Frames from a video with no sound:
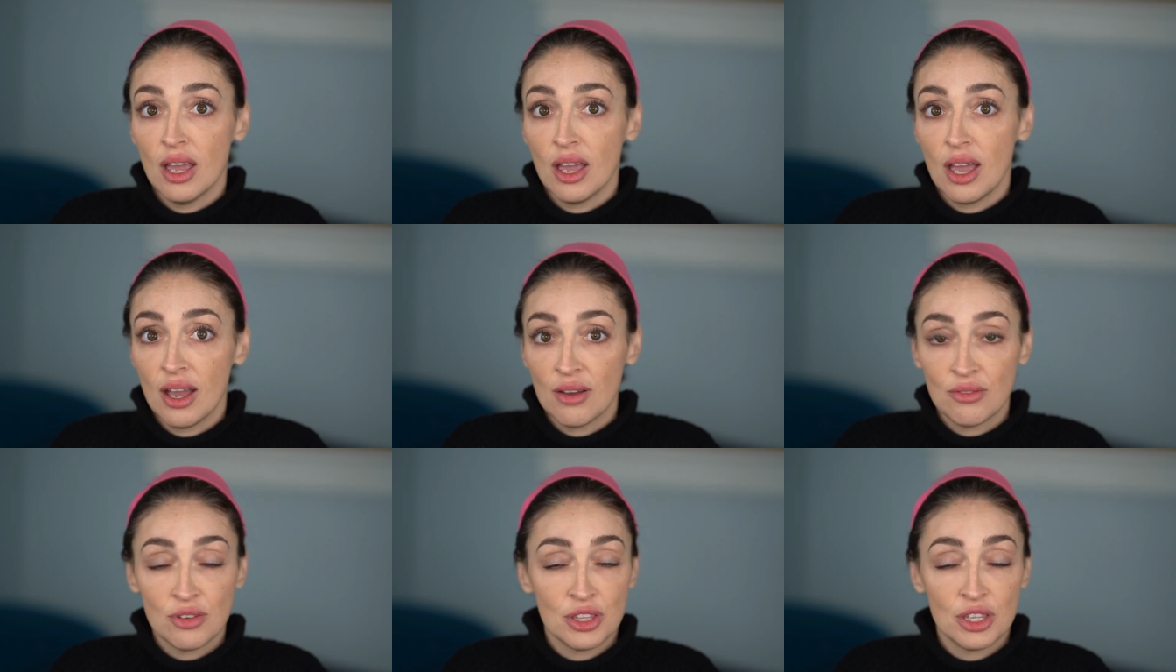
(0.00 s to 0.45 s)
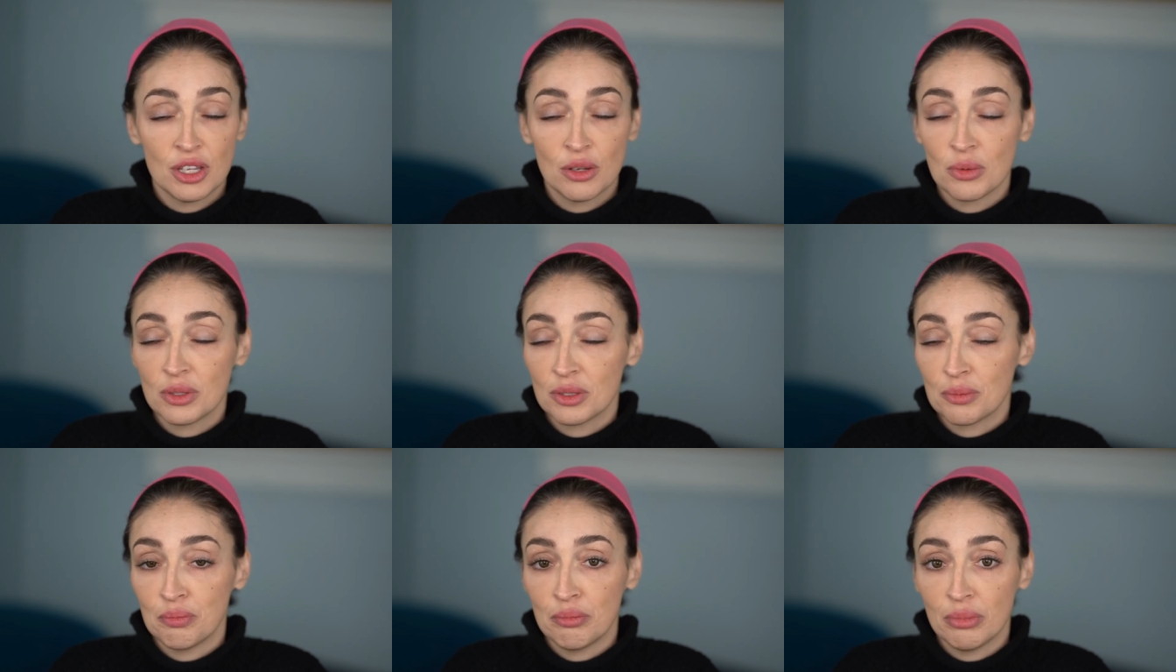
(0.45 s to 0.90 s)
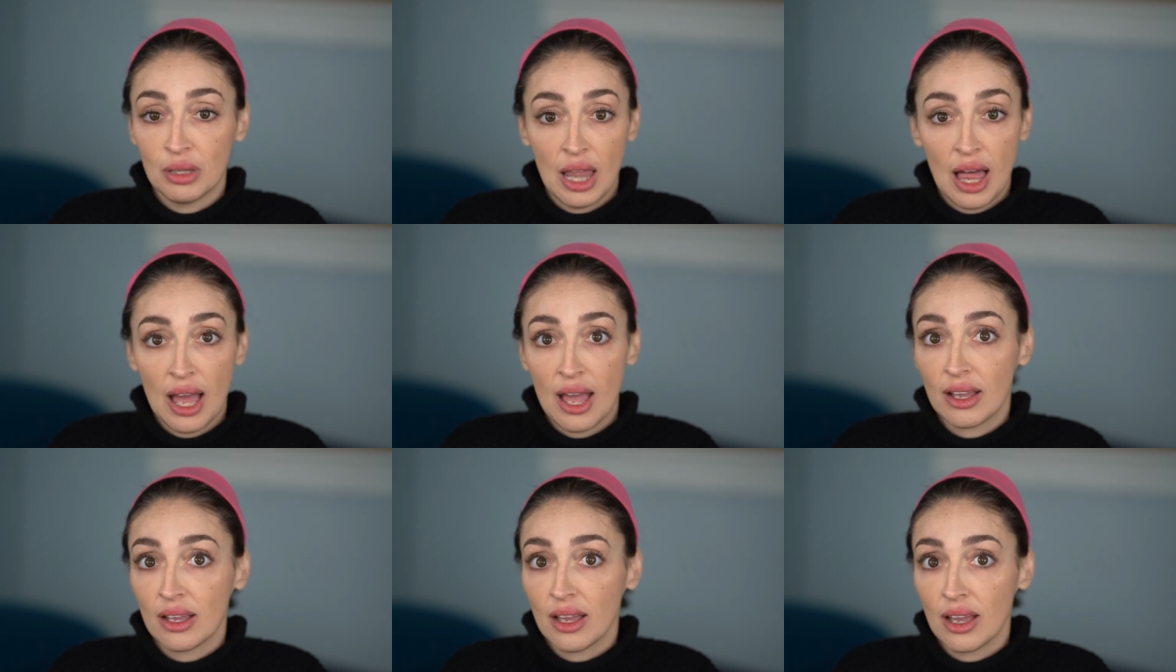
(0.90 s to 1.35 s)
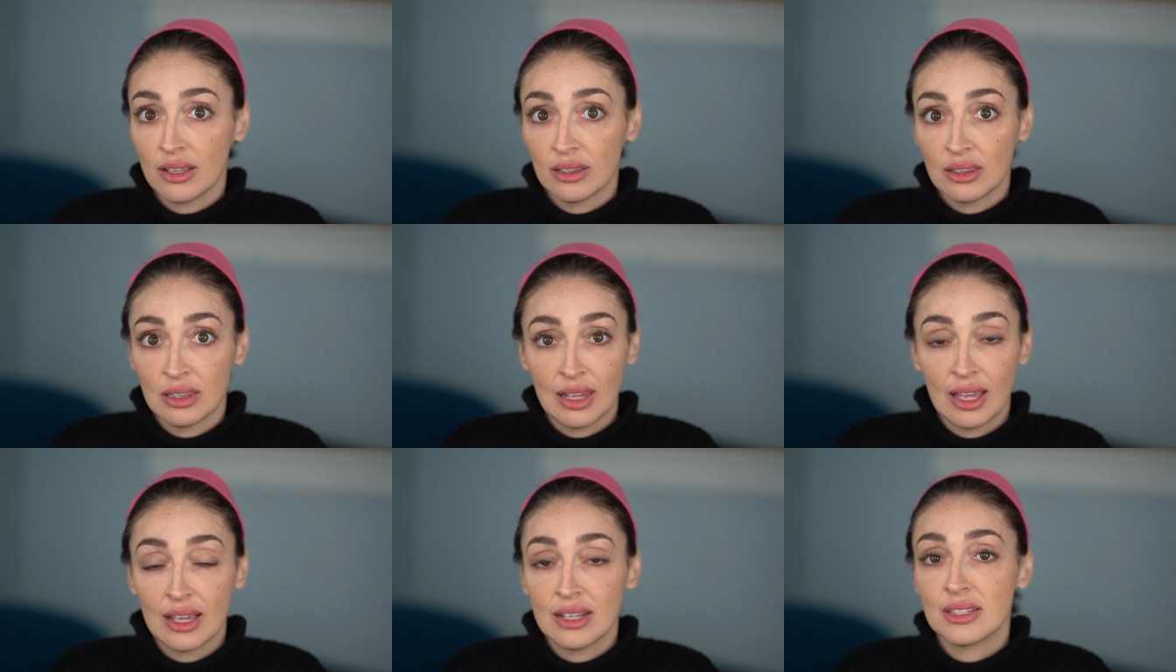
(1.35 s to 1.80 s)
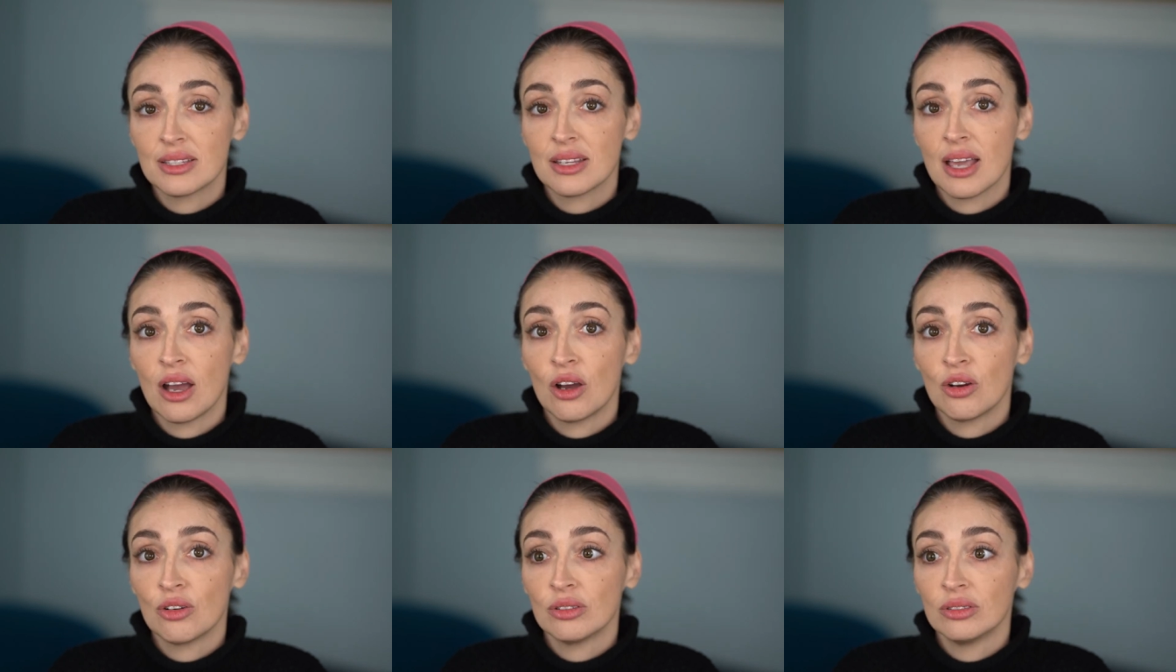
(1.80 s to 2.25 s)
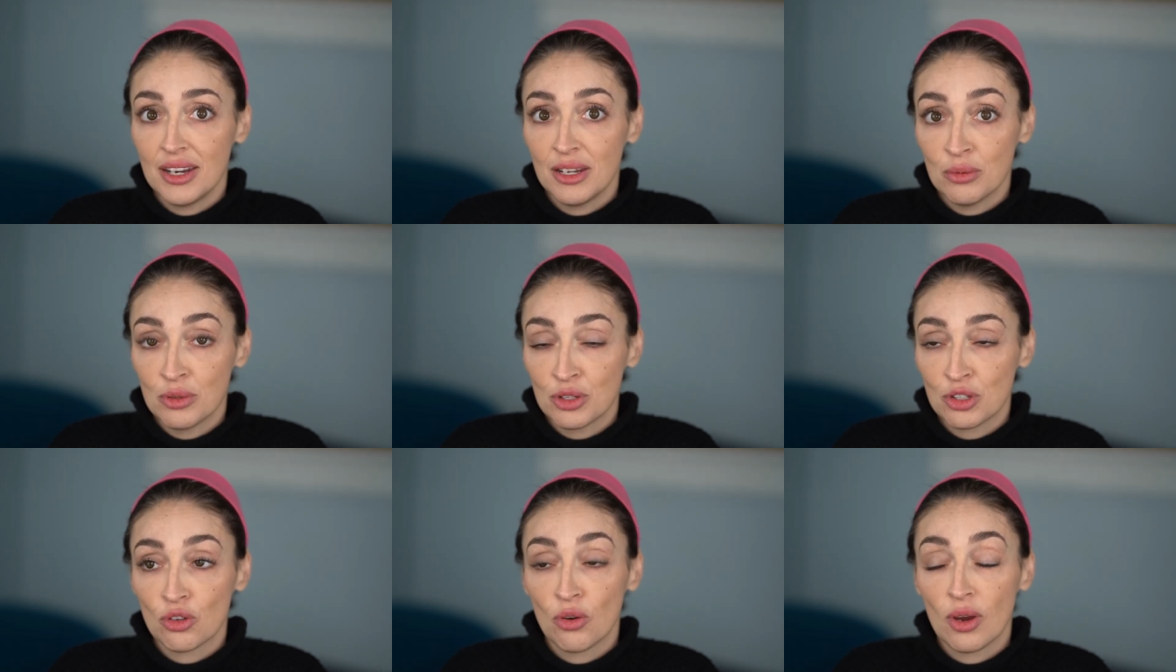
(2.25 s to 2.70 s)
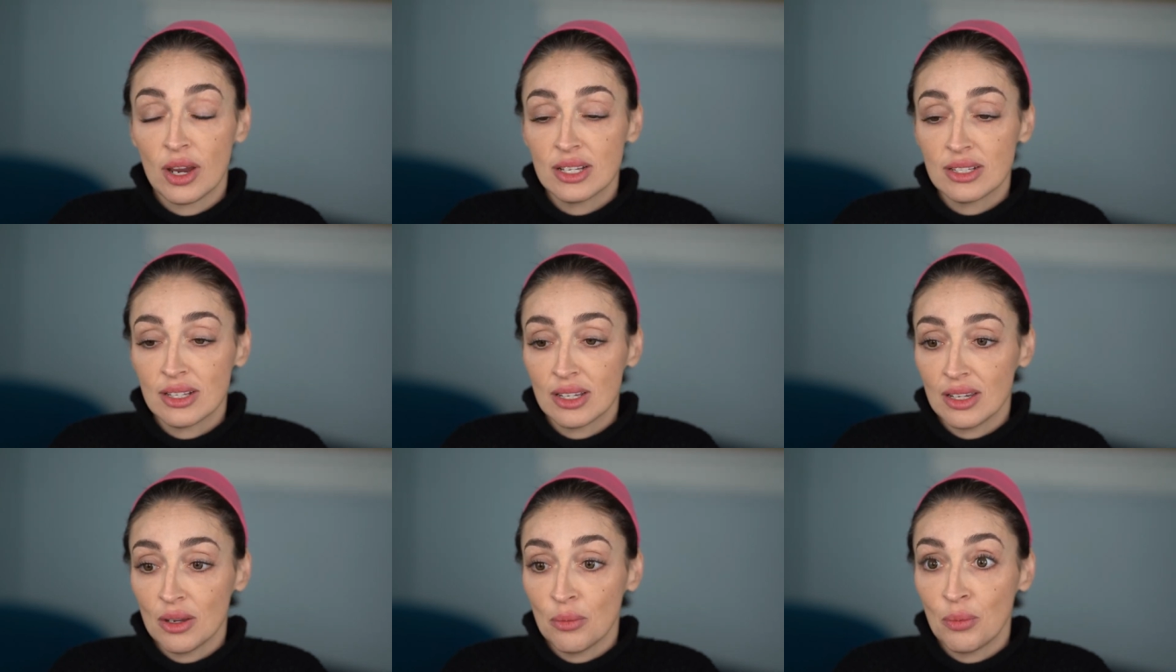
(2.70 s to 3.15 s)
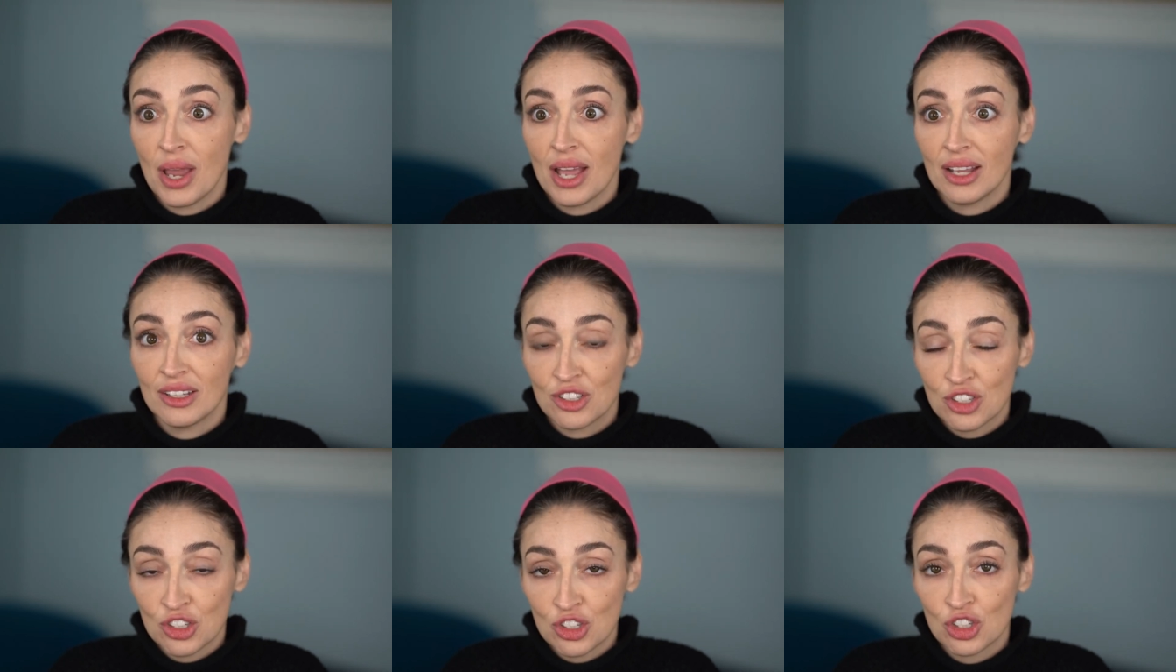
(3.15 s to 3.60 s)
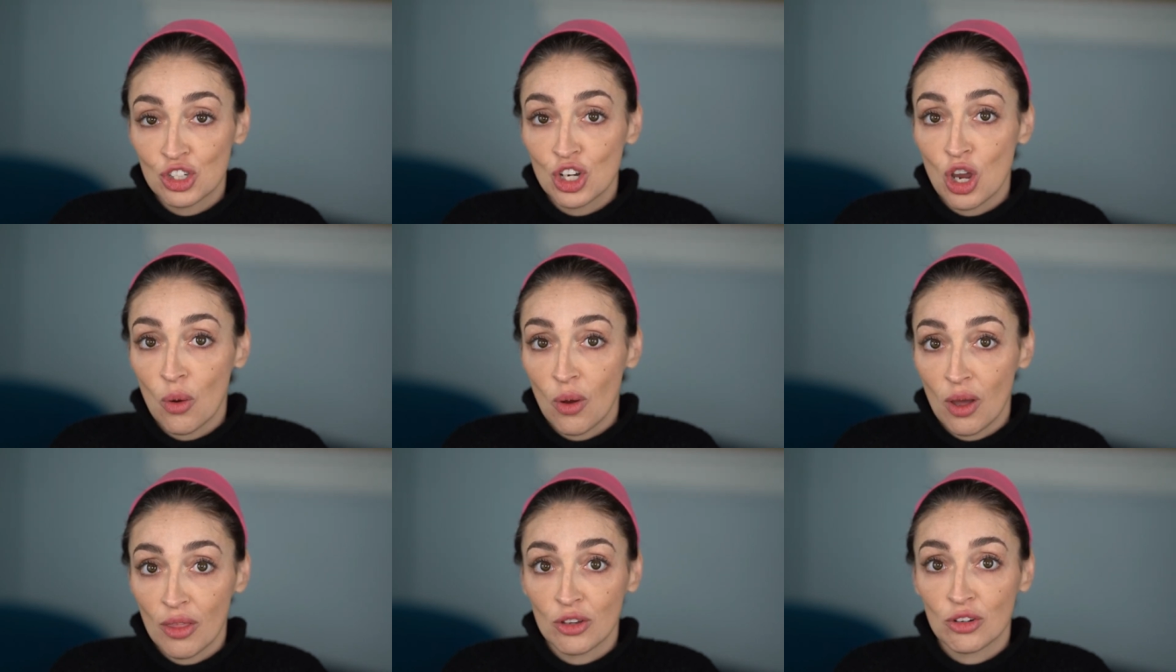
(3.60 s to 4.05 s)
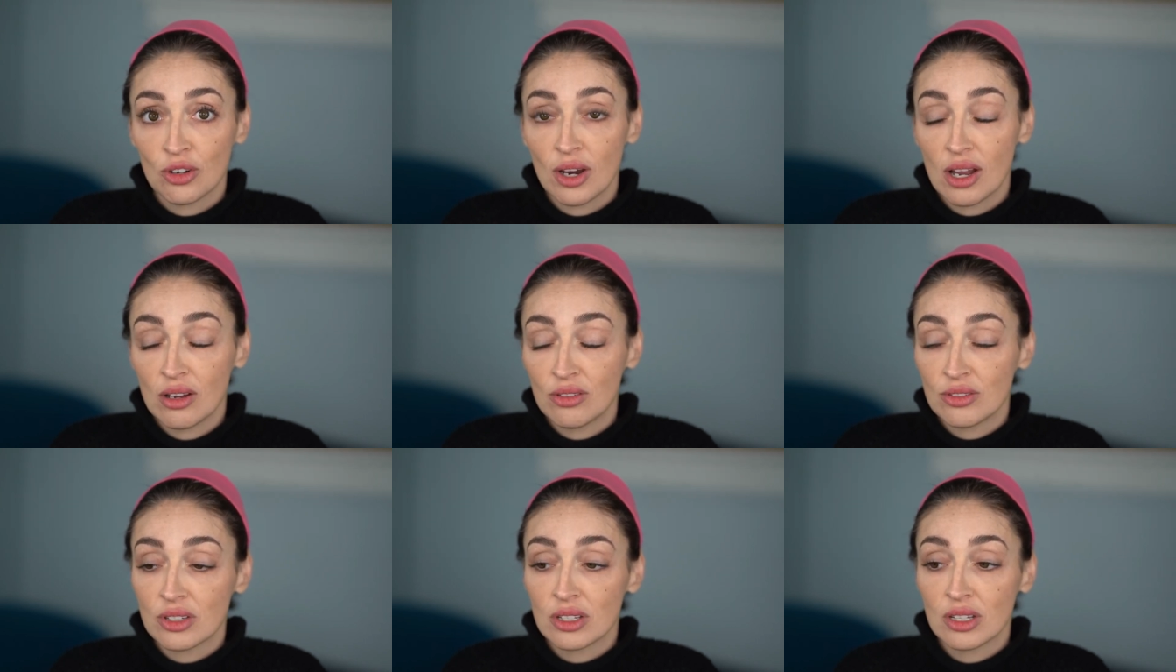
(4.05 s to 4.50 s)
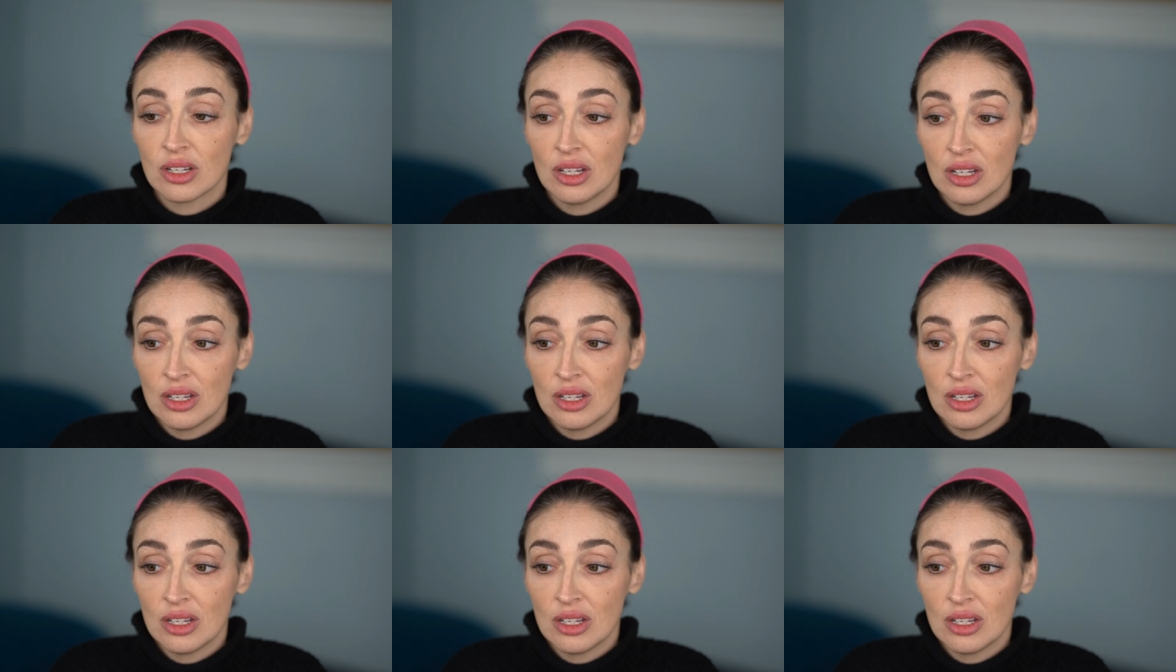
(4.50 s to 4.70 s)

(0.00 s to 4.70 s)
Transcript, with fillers: Everything was black, lights out. It was crazy and we had snow on the ground.